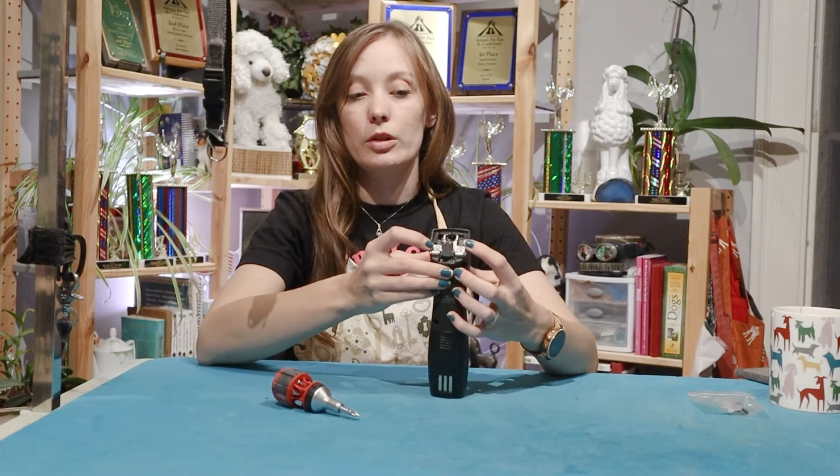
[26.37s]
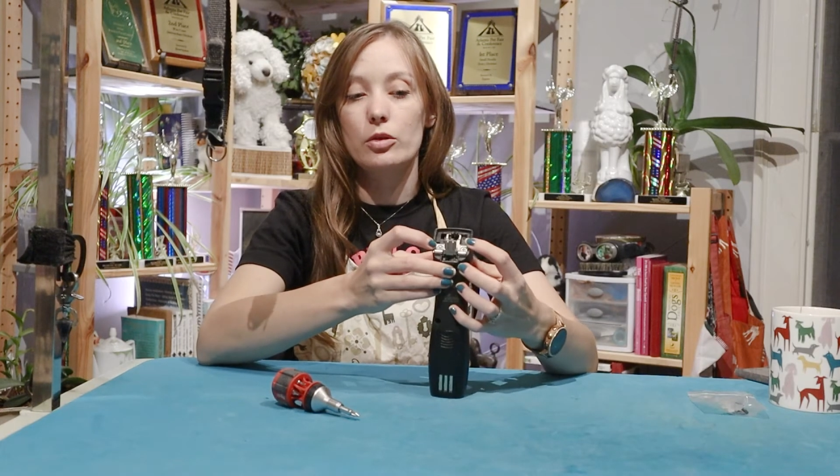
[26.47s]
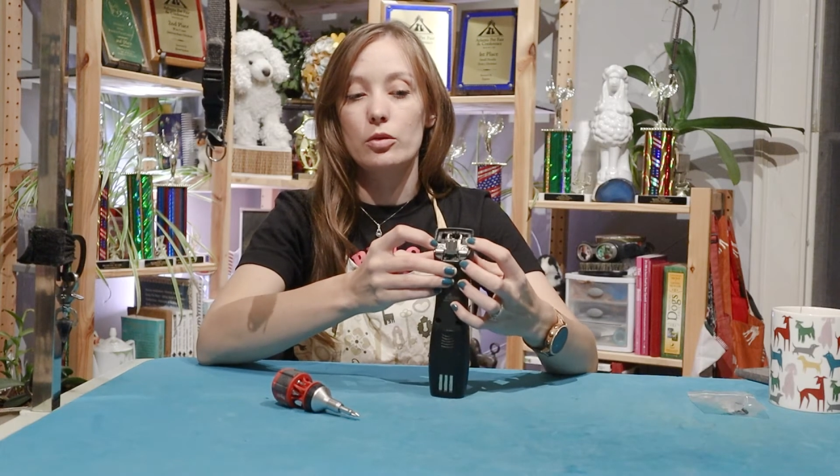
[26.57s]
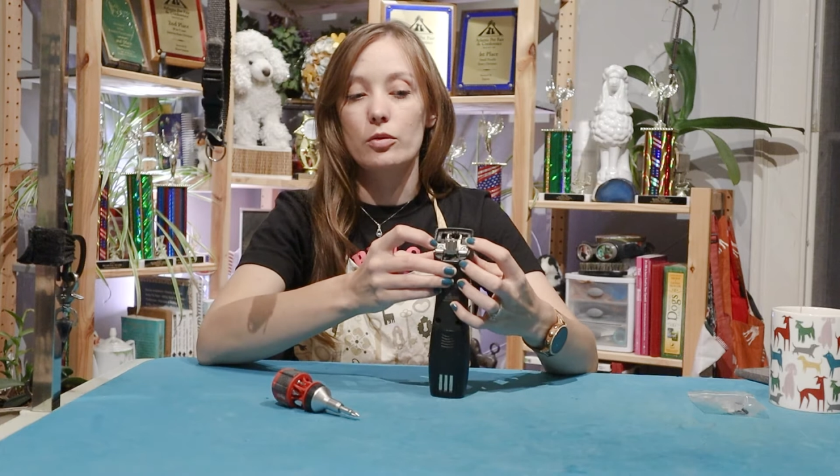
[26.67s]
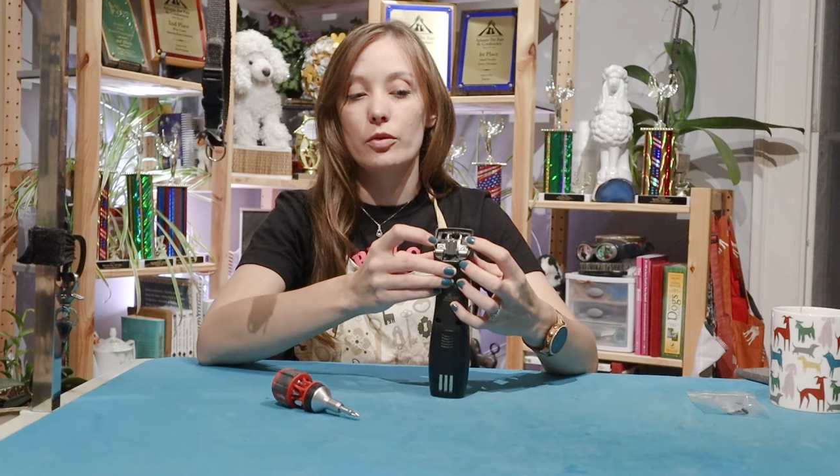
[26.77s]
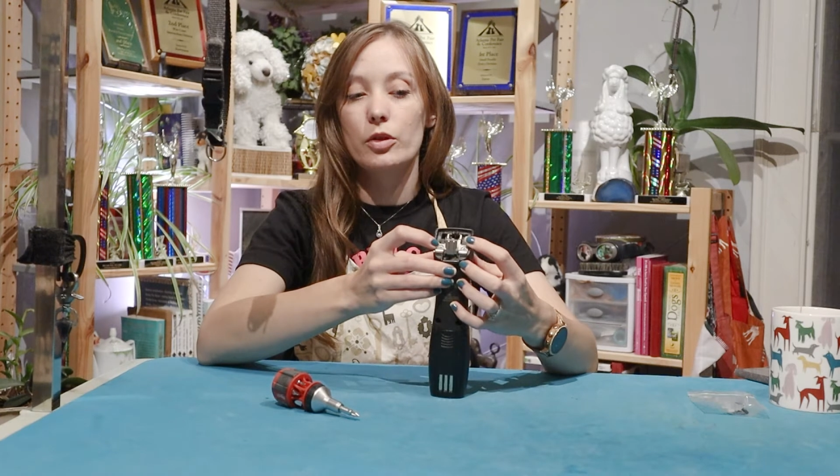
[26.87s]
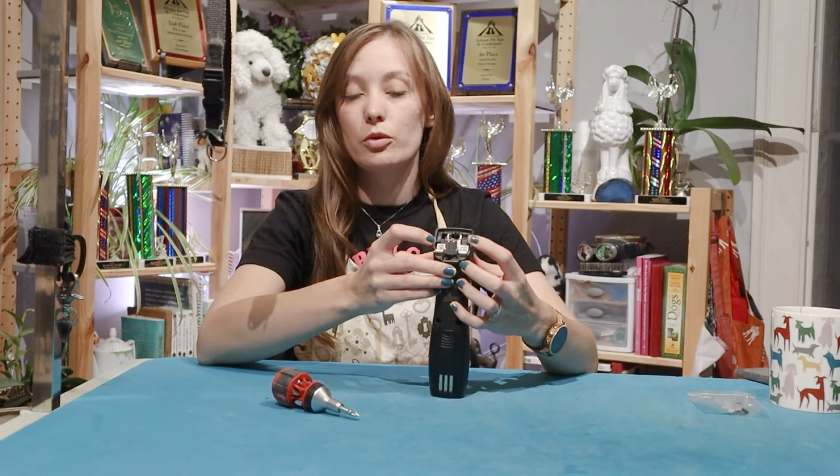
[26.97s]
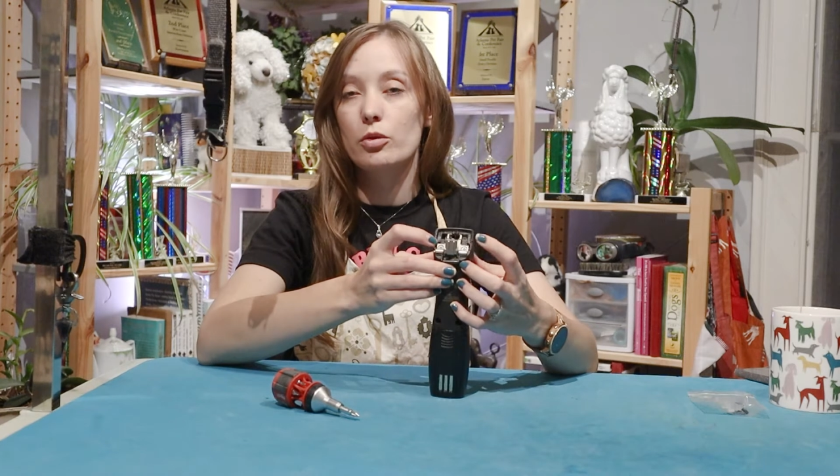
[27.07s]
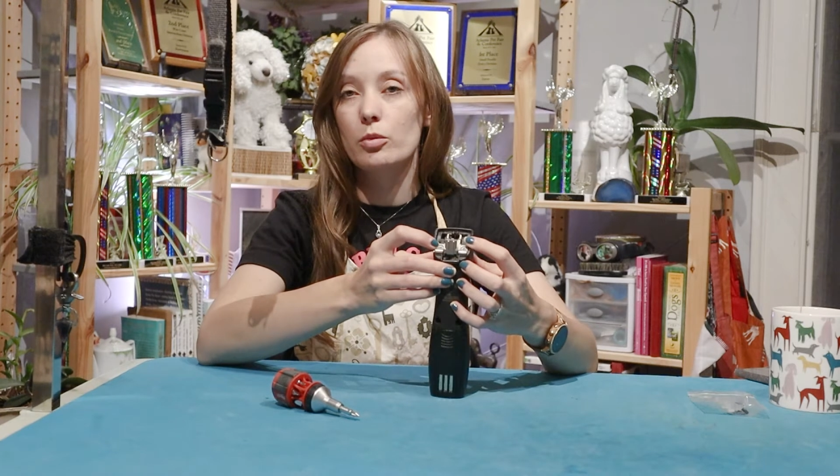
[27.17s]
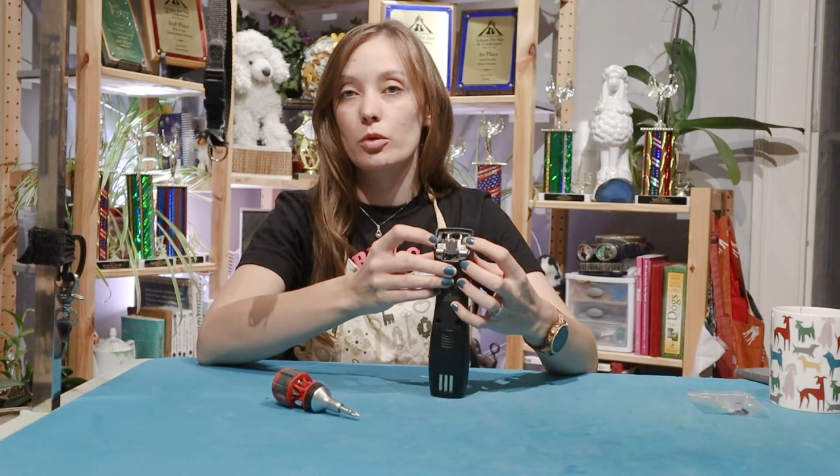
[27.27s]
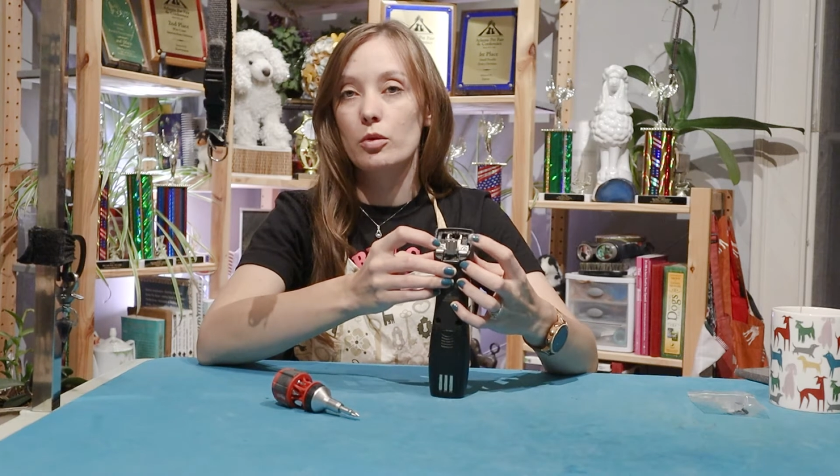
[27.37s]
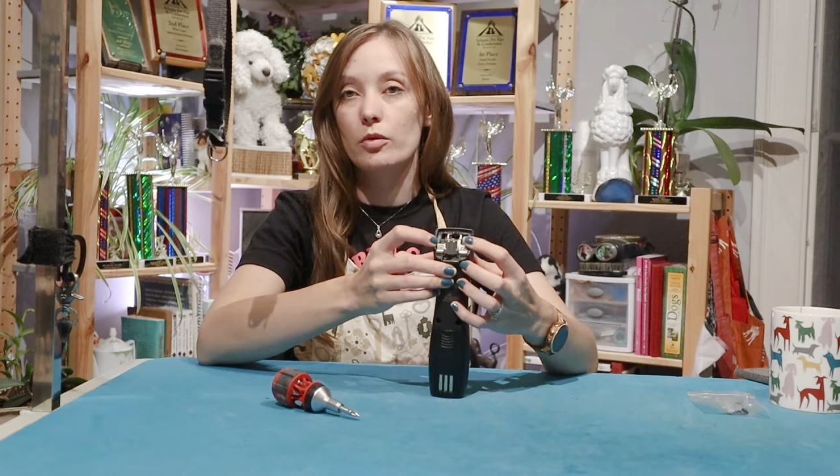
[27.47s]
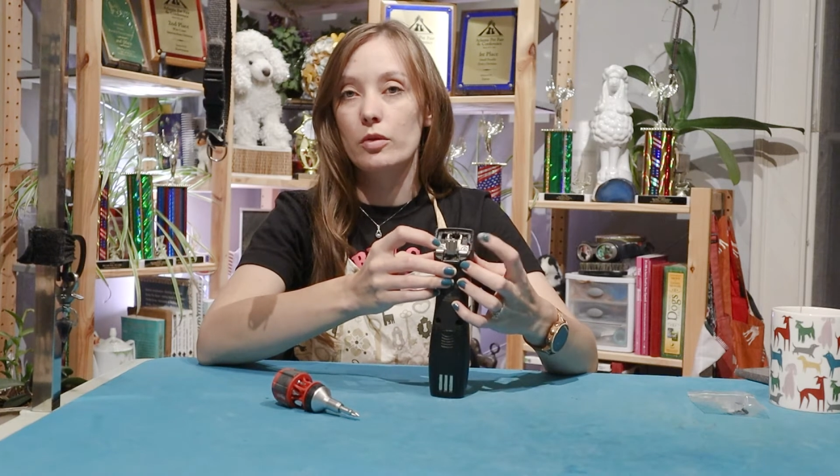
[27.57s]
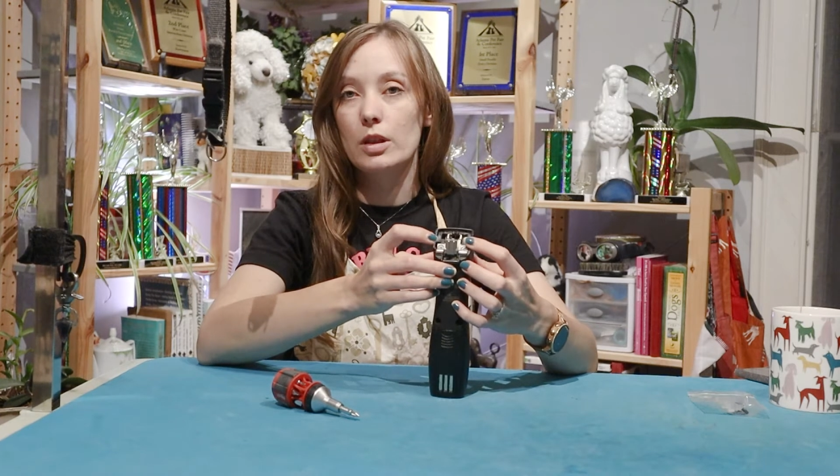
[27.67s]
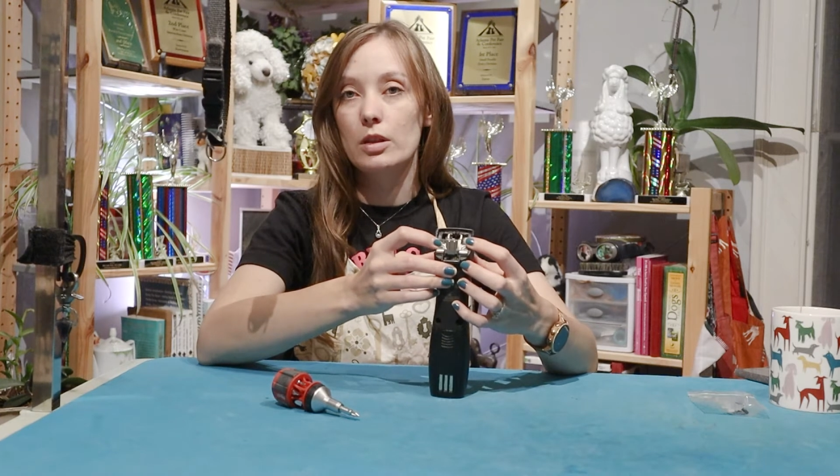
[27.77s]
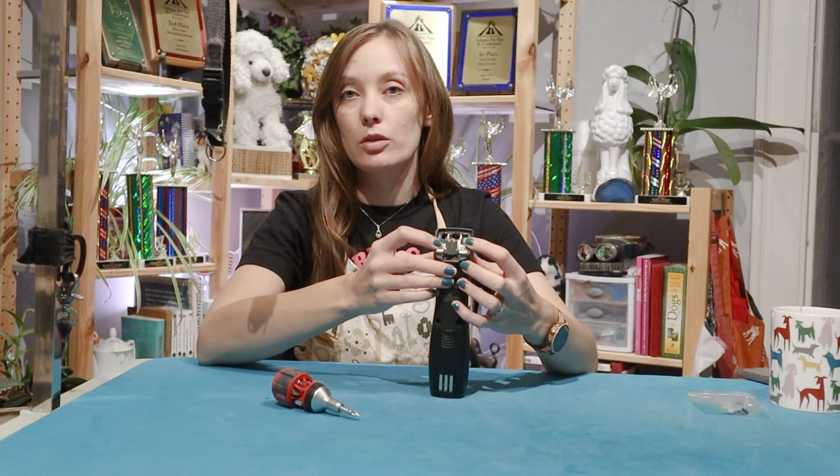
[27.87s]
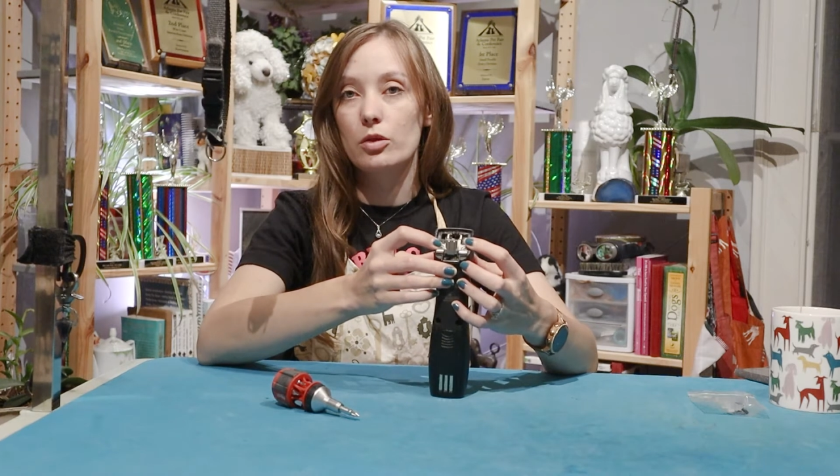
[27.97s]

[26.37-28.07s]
to first remove these